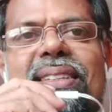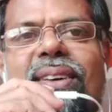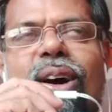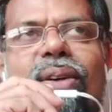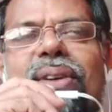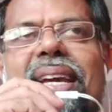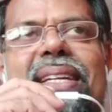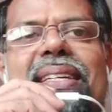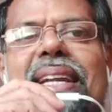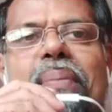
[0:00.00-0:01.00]
or any
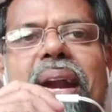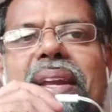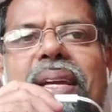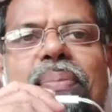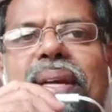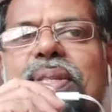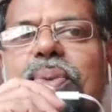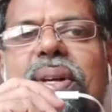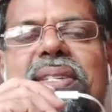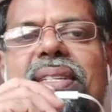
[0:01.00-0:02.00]
grammatical based
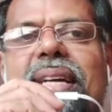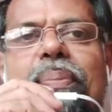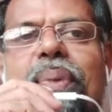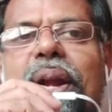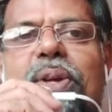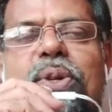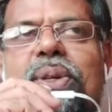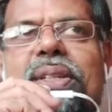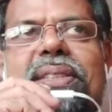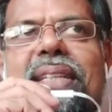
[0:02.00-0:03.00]
question, I'm pretty
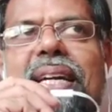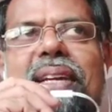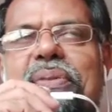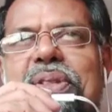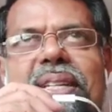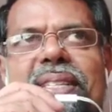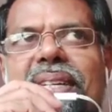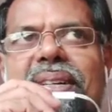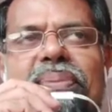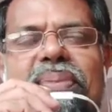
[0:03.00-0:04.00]
sure that if she is
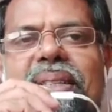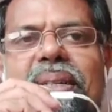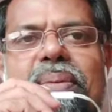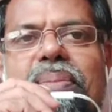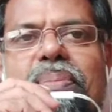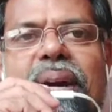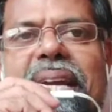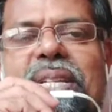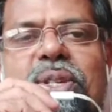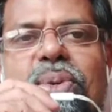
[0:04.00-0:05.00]
a
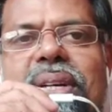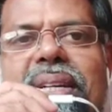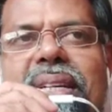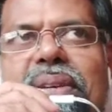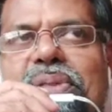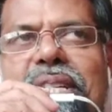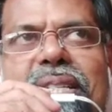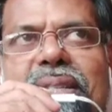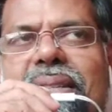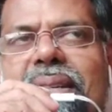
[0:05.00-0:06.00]
bright student, if she
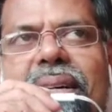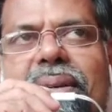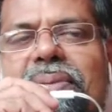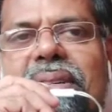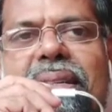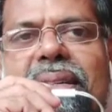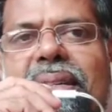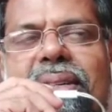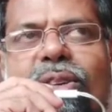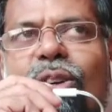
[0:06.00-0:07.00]
is
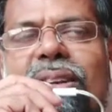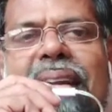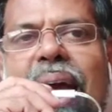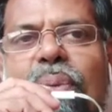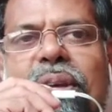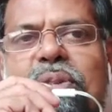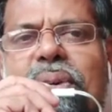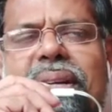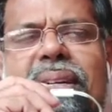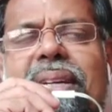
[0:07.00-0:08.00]
not an average
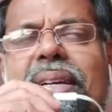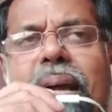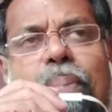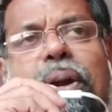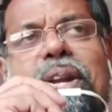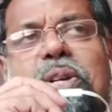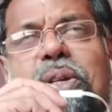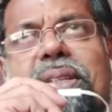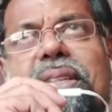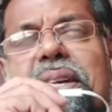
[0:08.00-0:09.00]
student, I'm pretty
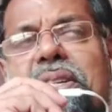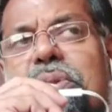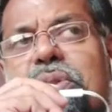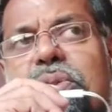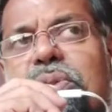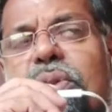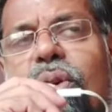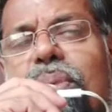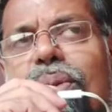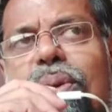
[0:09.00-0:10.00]
sure that she used to
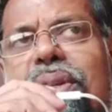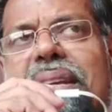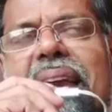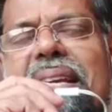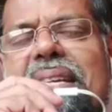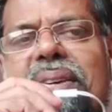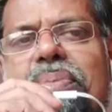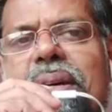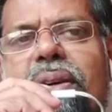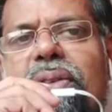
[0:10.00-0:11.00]
score more than 80
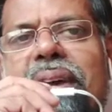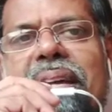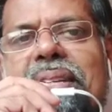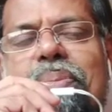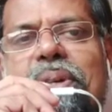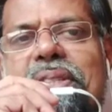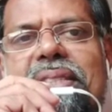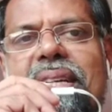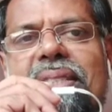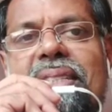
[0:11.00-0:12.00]
or
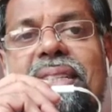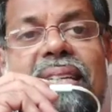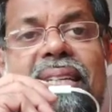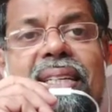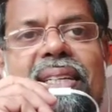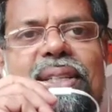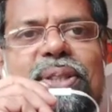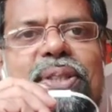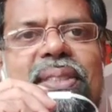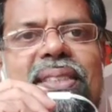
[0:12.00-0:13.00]
90% in
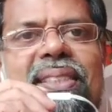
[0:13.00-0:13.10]
English.